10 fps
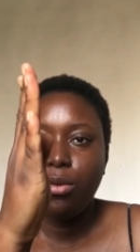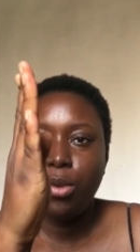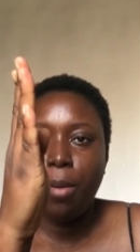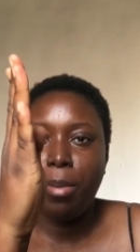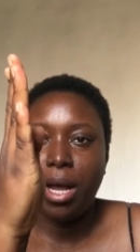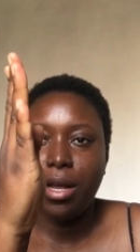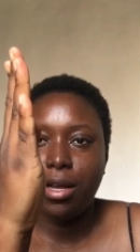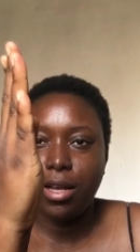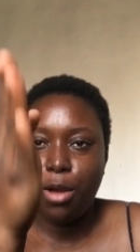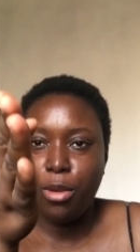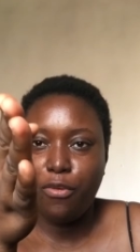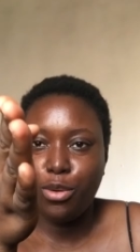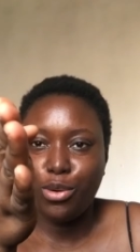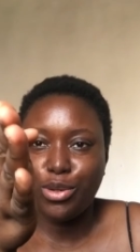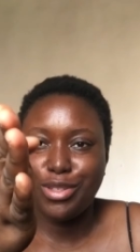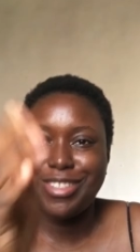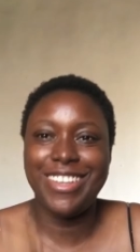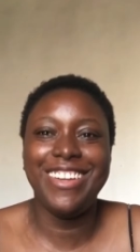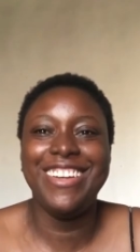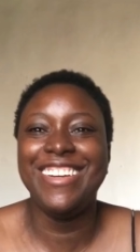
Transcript: we are back and we are focused.